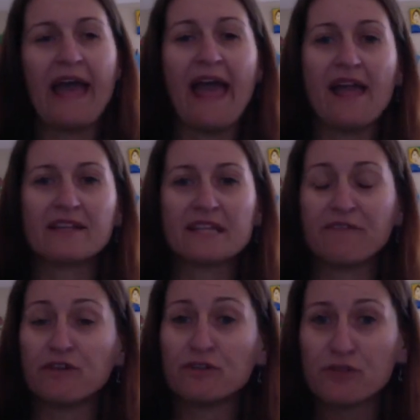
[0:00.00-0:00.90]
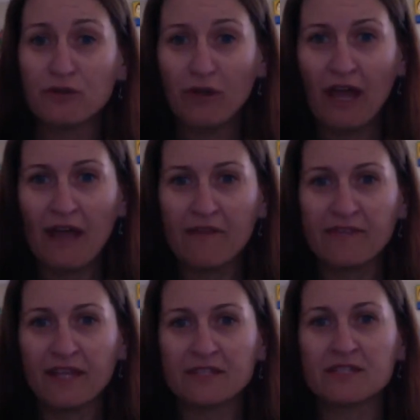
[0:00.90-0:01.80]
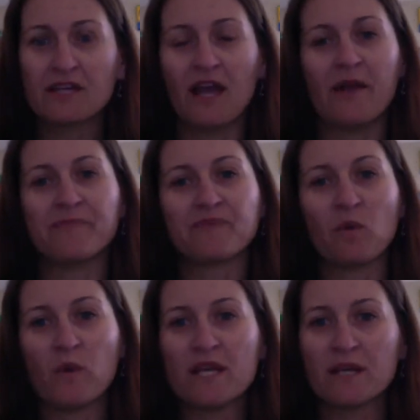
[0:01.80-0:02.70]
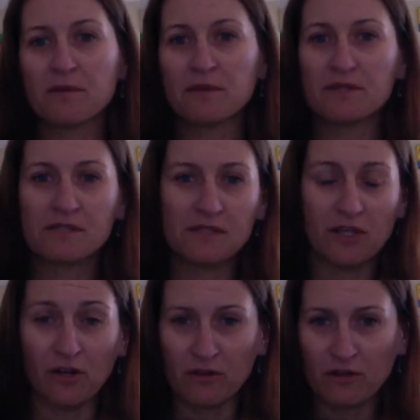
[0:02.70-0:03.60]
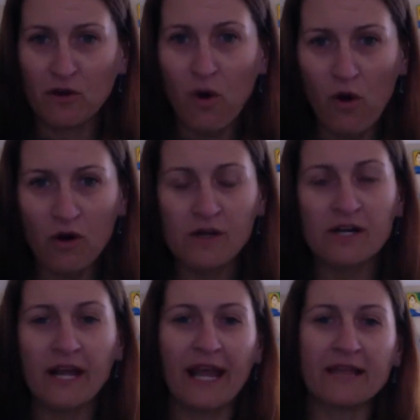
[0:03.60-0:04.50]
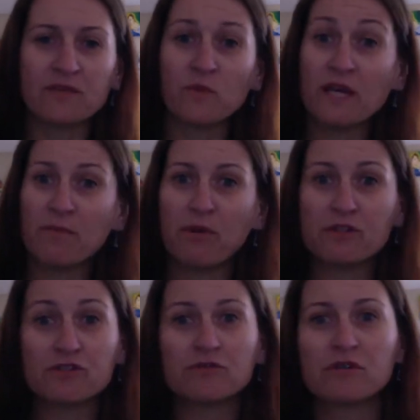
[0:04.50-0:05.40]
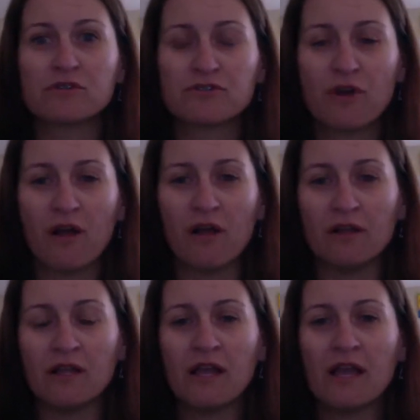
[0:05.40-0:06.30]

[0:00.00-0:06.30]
And if you do have that weak core and weak postural control,